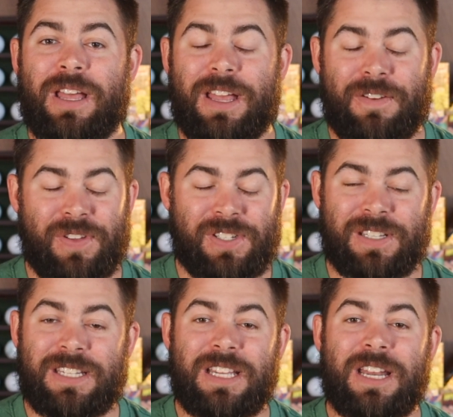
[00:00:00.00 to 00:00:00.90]
if he's a
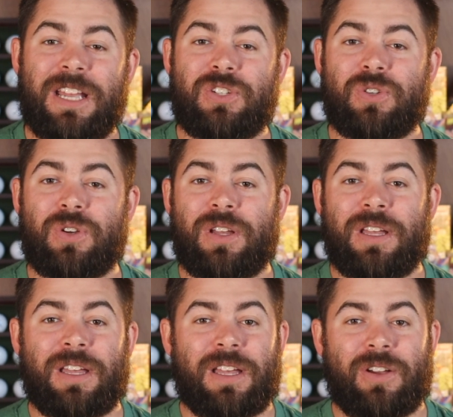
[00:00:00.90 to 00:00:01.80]
teenager,
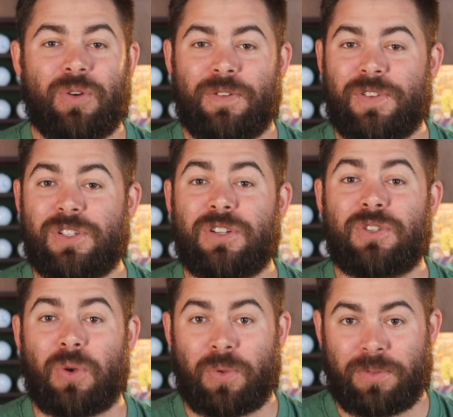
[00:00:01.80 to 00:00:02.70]
or if he's an
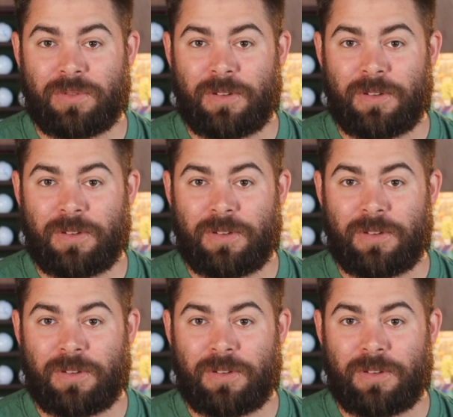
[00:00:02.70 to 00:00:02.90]
adult.